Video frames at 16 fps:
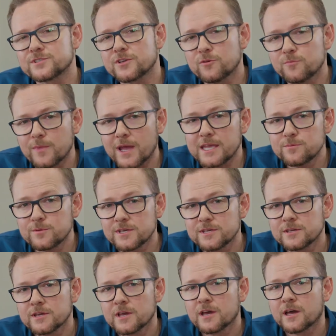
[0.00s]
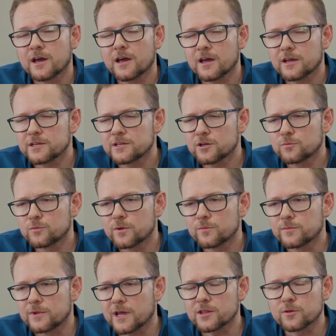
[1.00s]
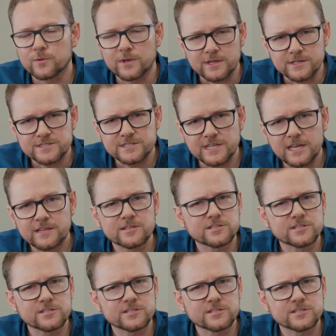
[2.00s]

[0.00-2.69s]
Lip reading: So maybe, now that we understand